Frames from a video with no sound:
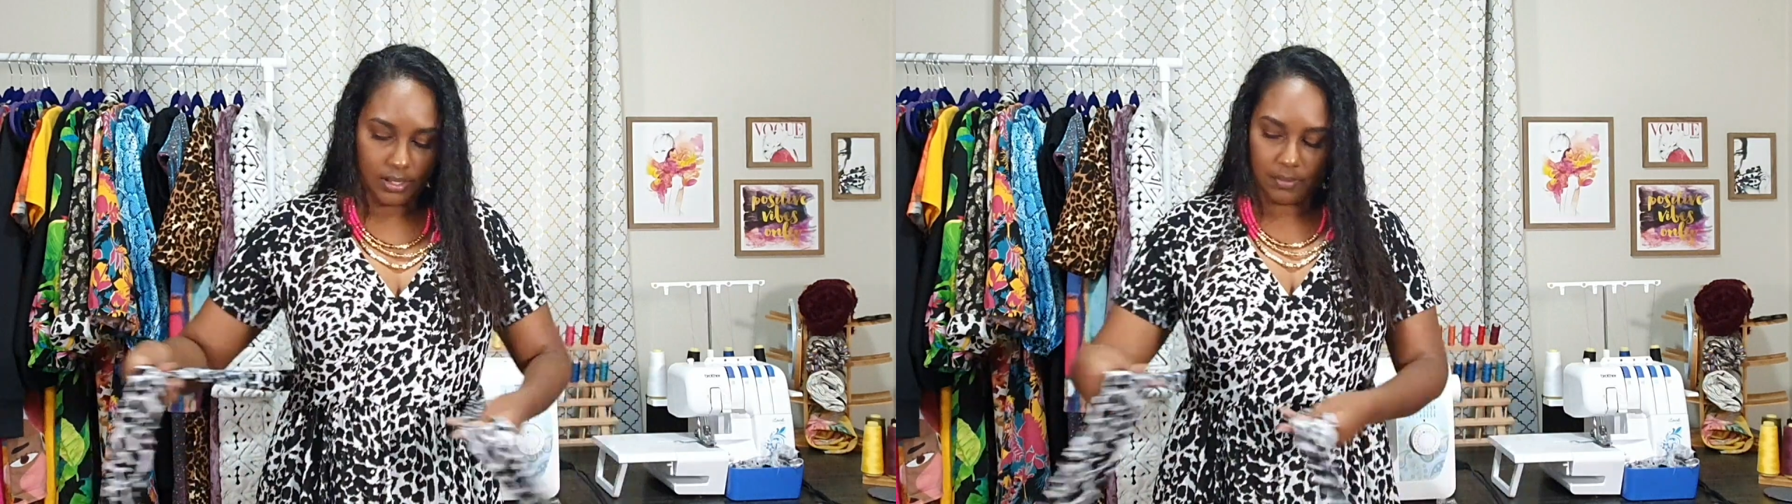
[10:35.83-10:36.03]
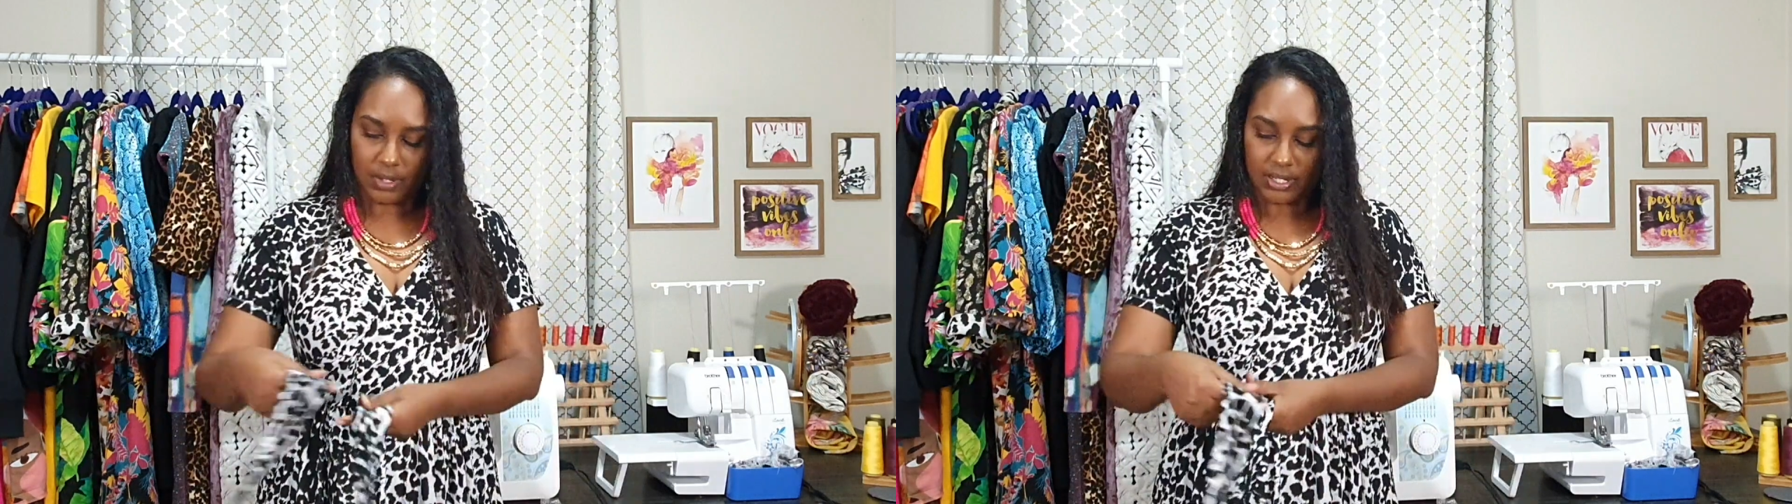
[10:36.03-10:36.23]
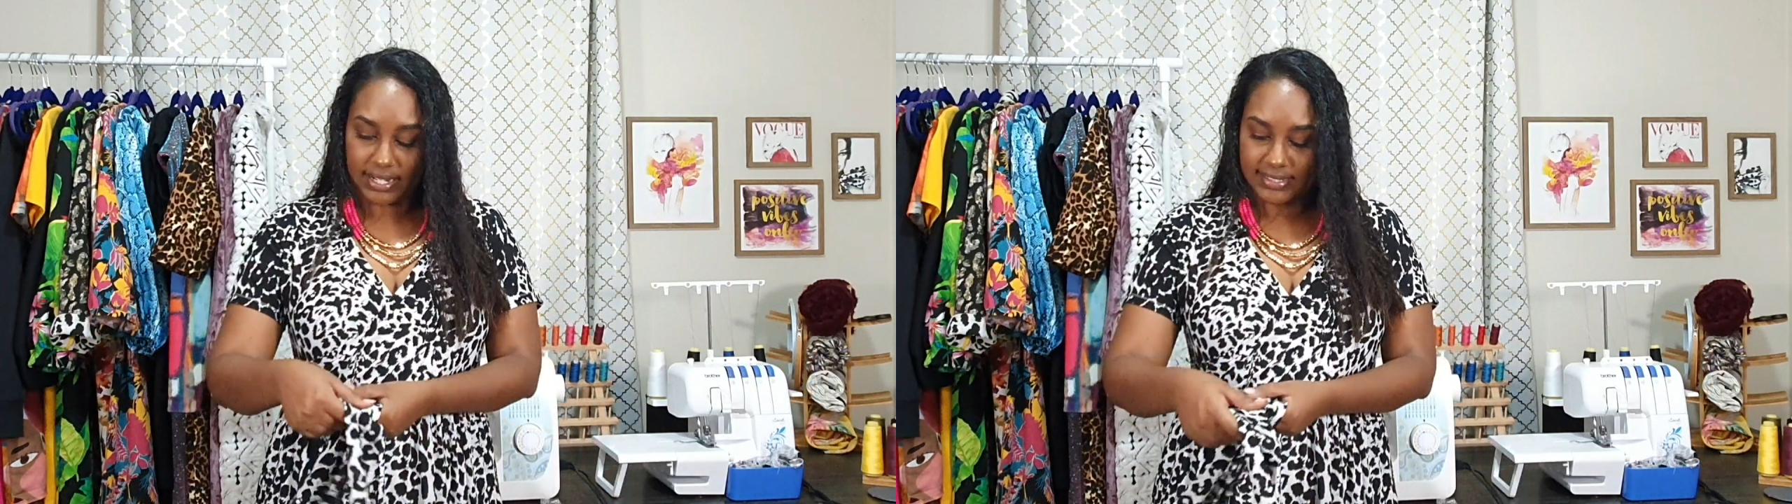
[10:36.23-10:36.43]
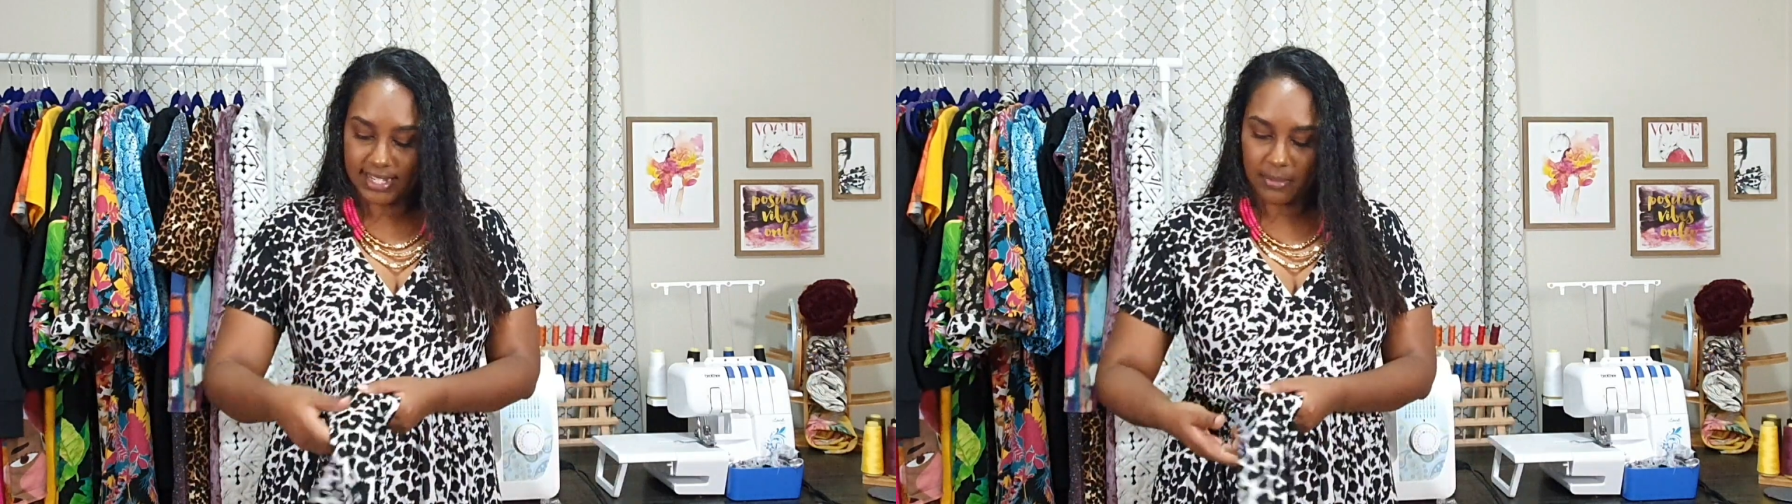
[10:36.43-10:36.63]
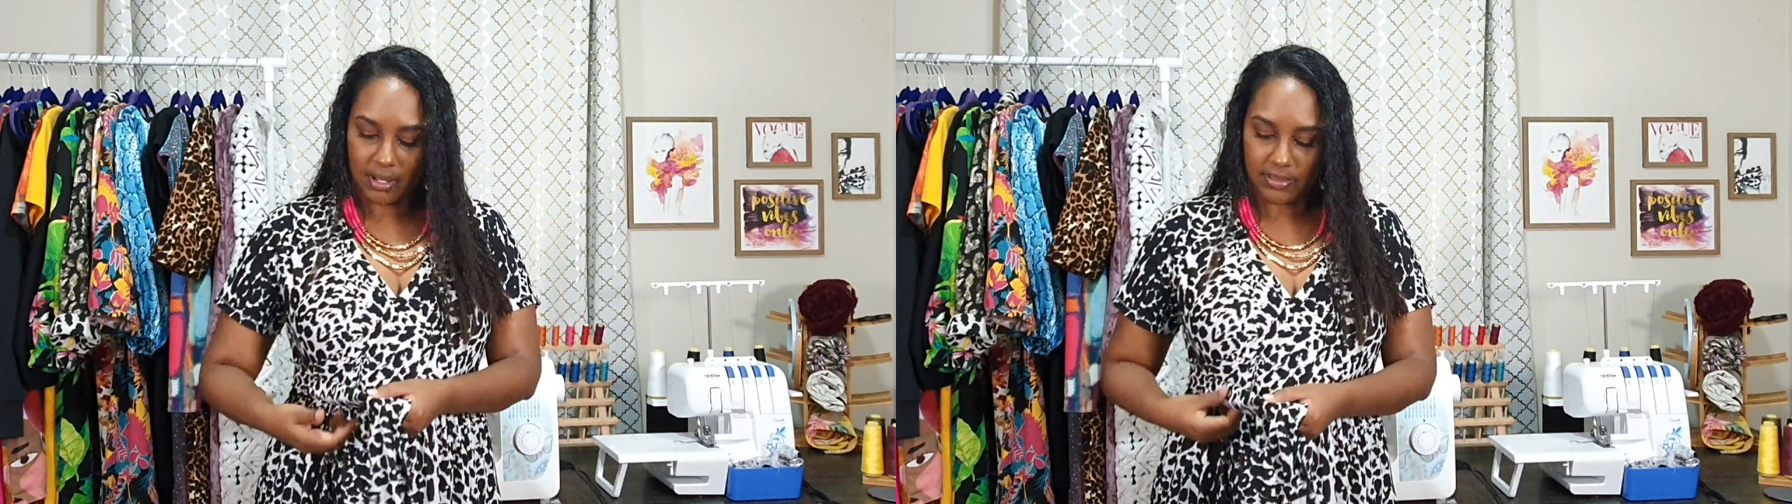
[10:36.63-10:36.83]
But next
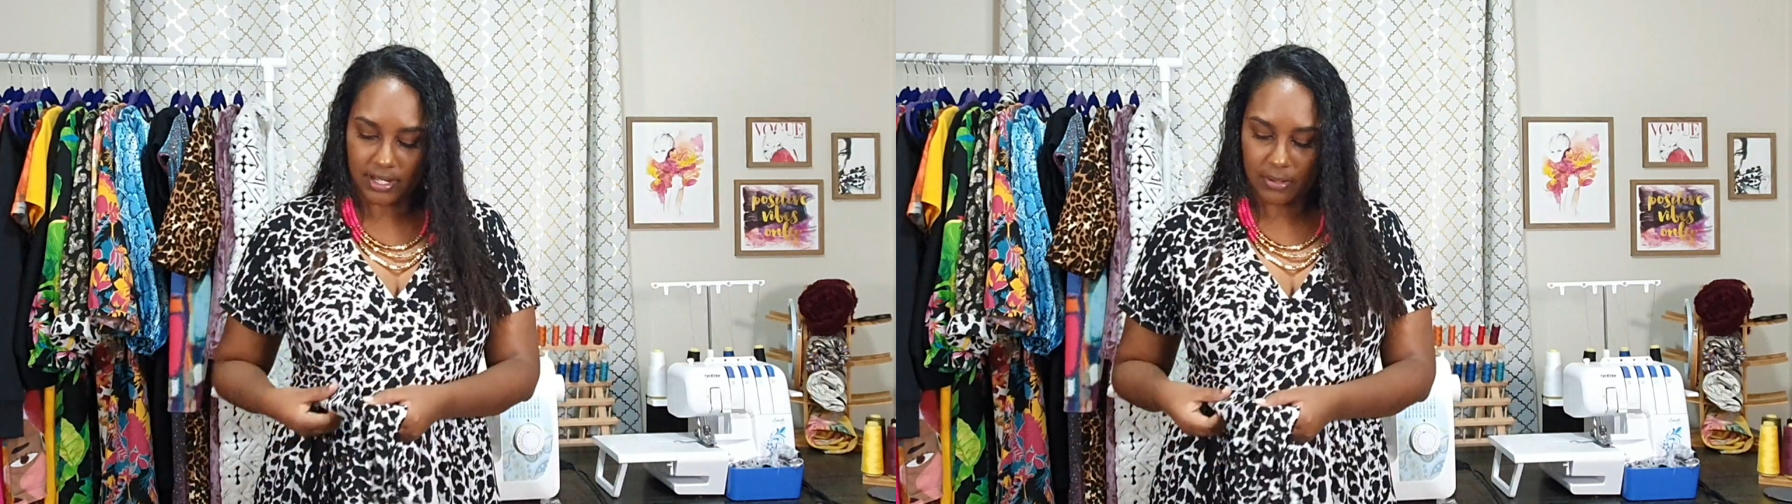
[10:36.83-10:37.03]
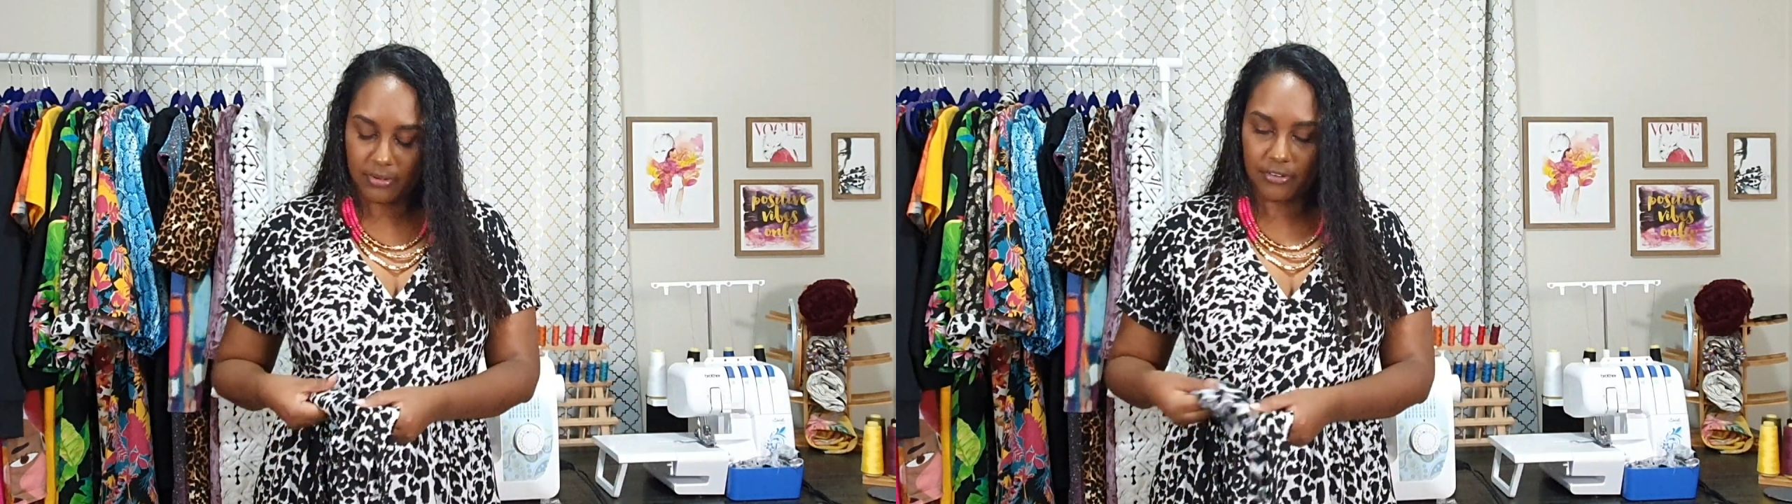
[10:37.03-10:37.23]
time I think I would